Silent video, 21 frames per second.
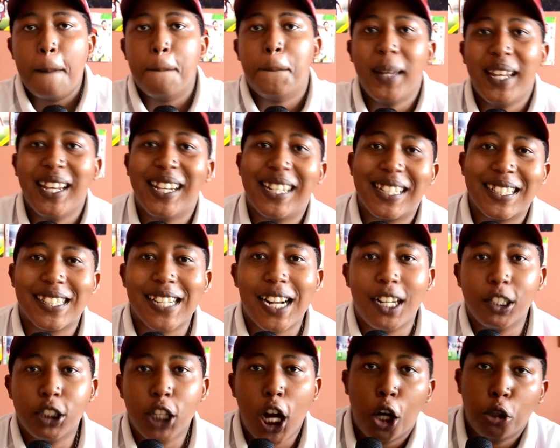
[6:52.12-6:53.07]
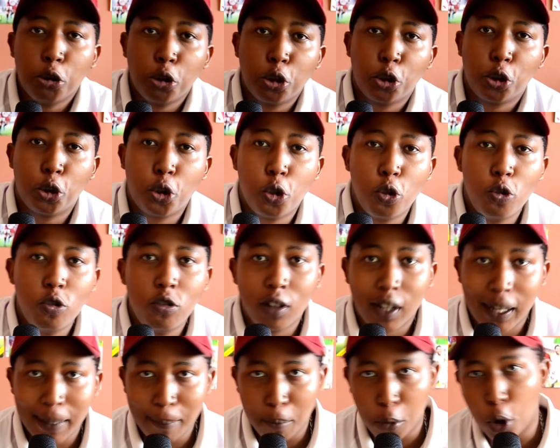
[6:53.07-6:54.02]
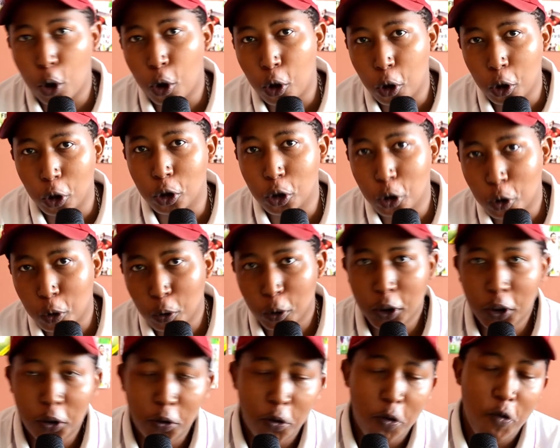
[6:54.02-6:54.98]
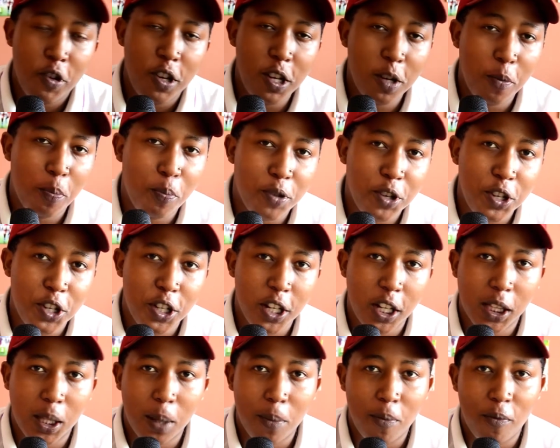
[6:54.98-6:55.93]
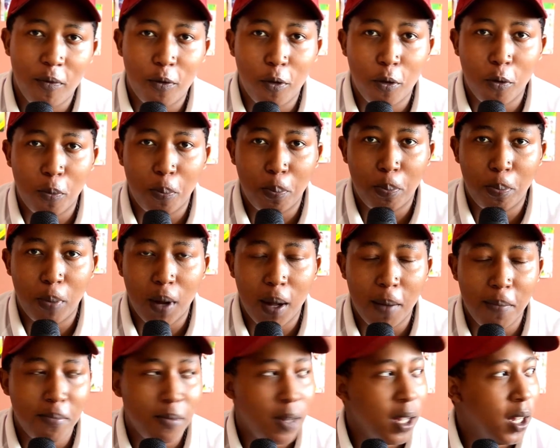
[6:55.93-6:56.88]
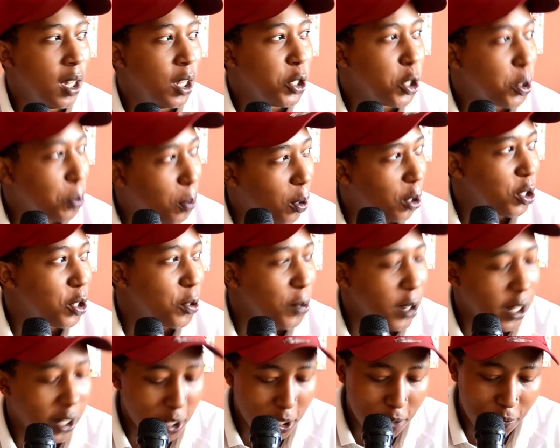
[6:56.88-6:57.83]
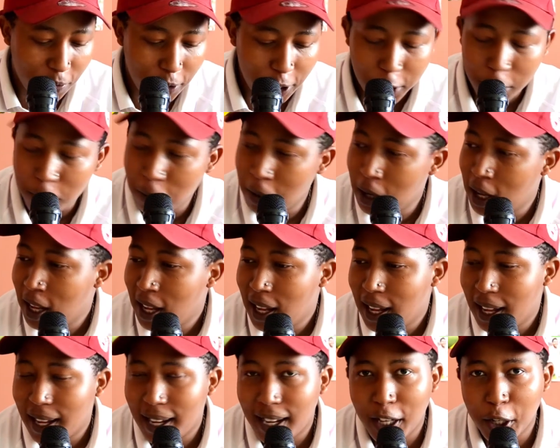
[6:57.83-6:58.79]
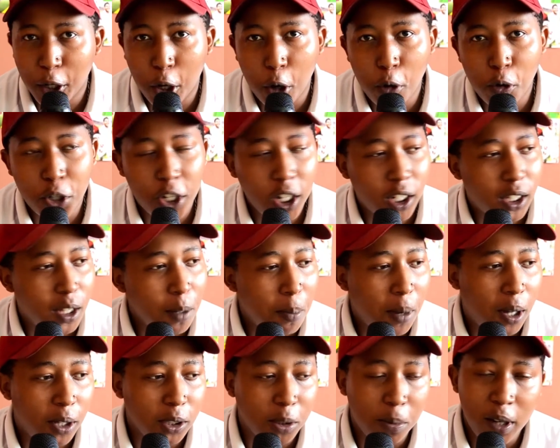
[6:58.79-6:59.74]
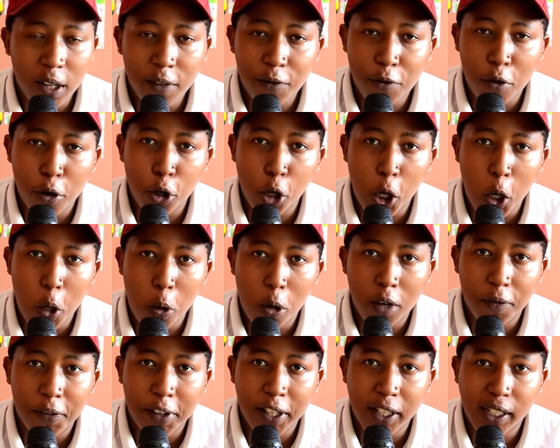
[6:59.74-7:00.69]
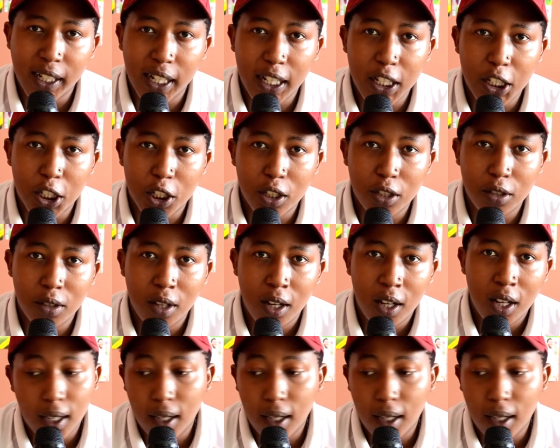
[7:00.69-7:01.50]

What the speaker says: Big shout out to Remoho Tours. We really appreciate them for sponsoring this video. And go check them out, man, if you want to go on vacation